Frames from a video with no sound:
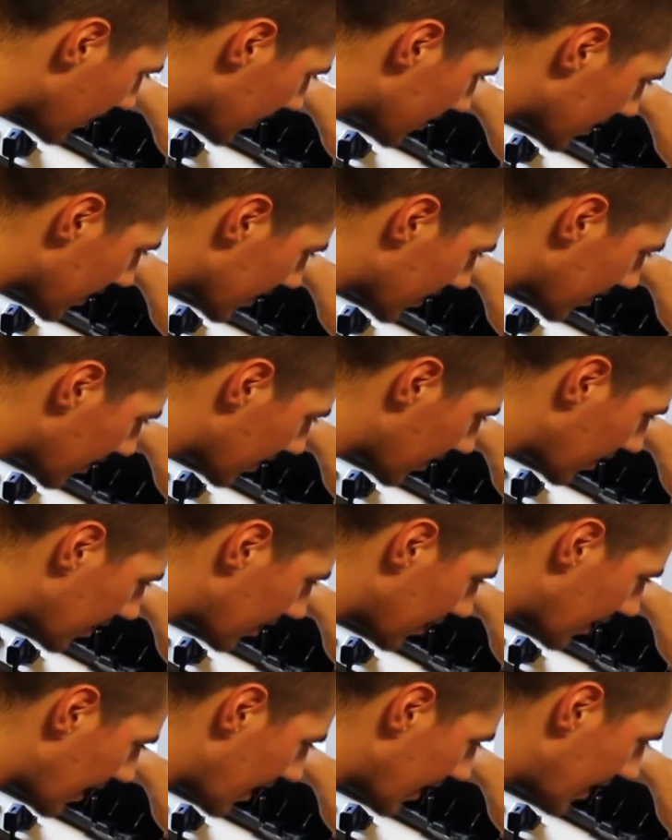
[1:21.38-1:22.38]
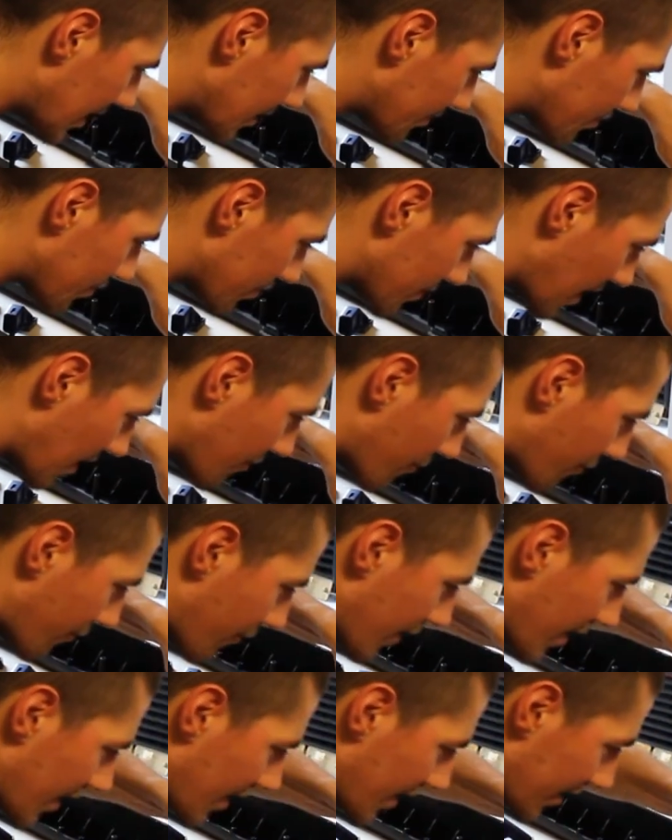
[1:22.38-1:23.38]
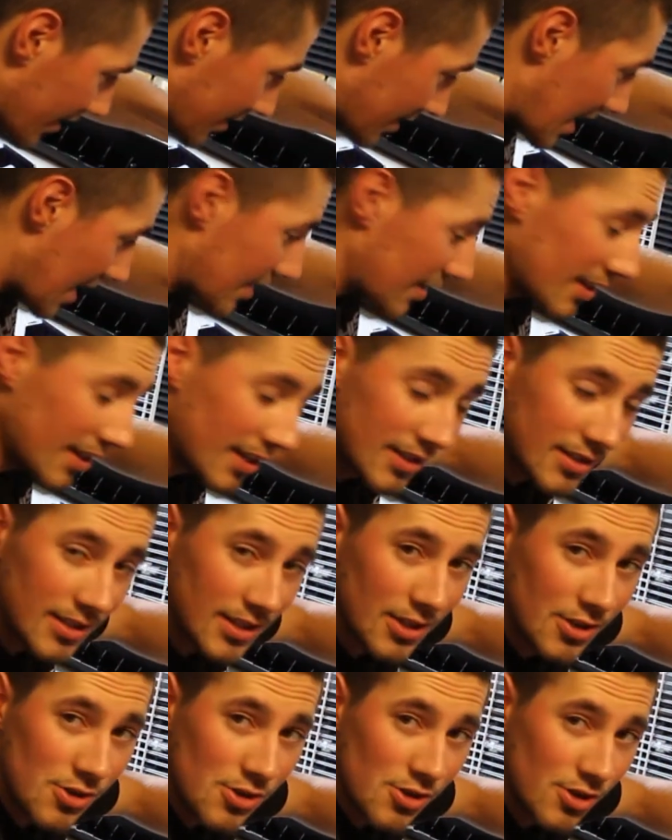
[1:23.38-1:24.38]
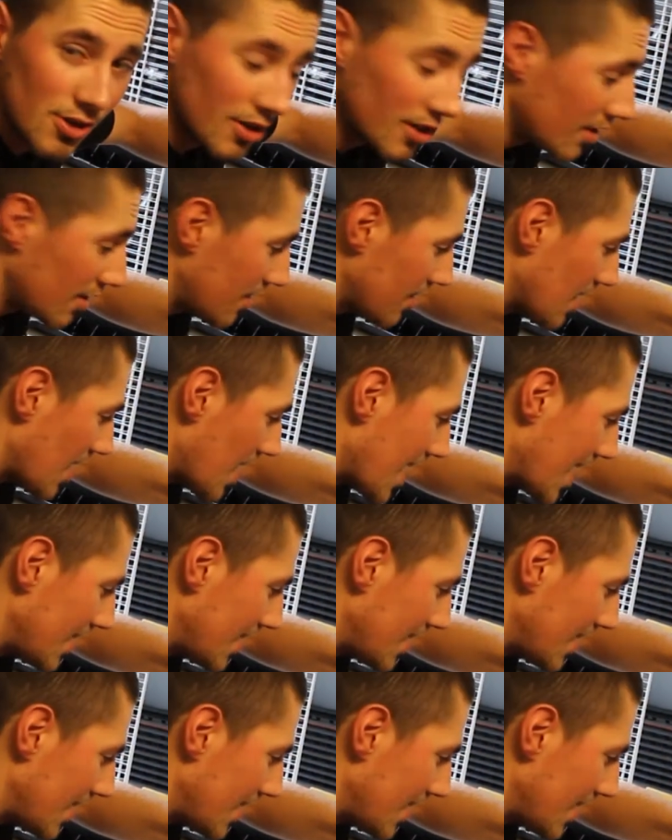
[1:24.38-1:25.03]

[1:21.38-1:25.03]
looks like they're going to line up and fit exactly as they should.